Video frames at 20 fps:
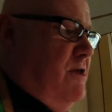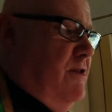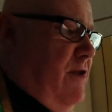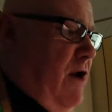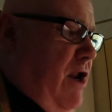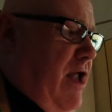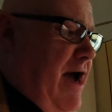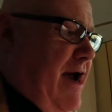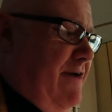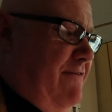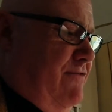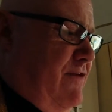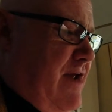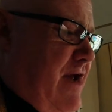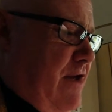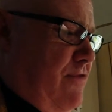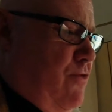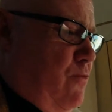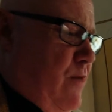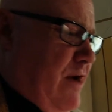in the life,
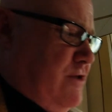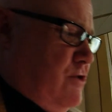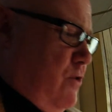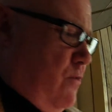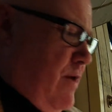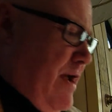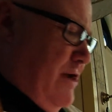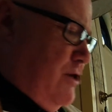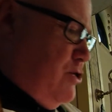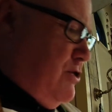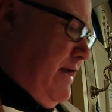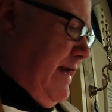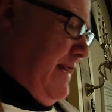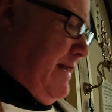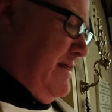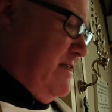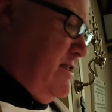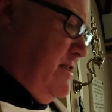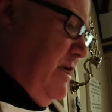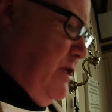death, resurrection,
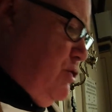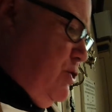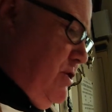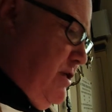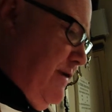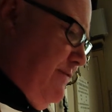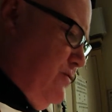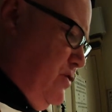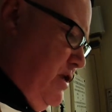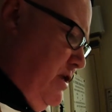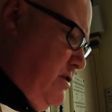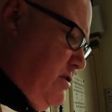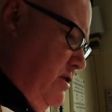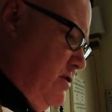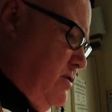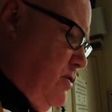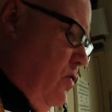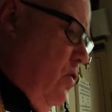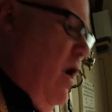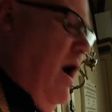and ascension of
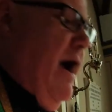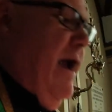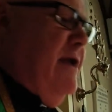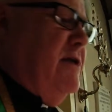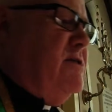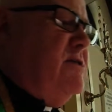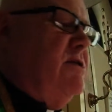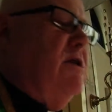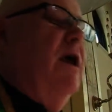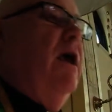Jesus Christ